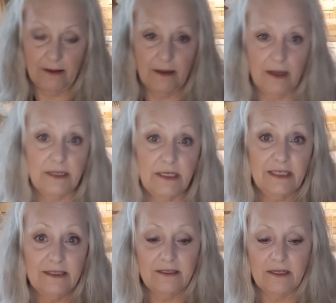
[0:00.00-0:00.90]

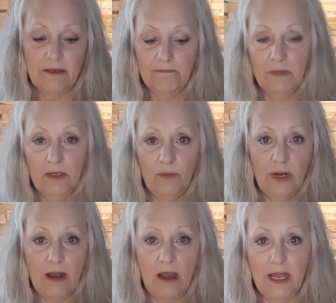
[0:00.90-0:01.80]
onions. When
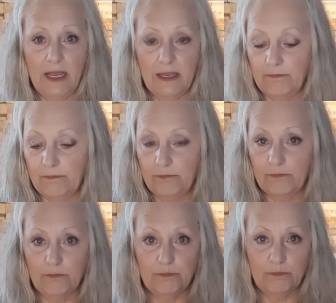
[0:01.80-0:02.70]
I
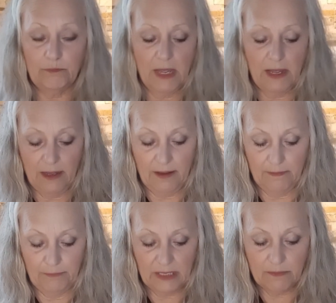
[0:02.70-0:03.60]

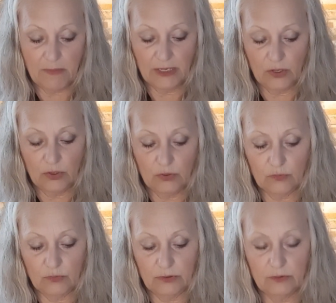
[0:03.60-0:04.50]
pick my
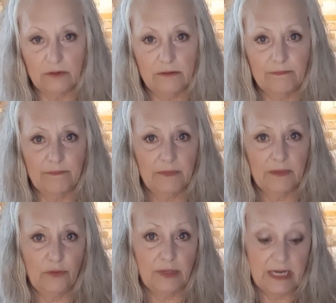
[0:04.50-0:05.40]
own
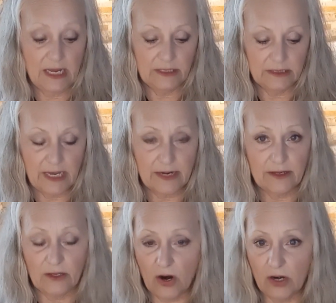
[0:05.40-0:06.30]
green onions out of the
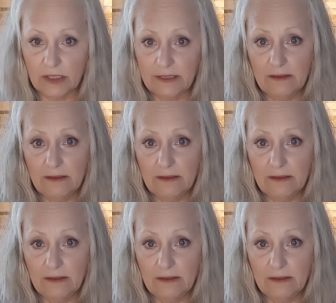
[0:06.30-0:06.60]
garden,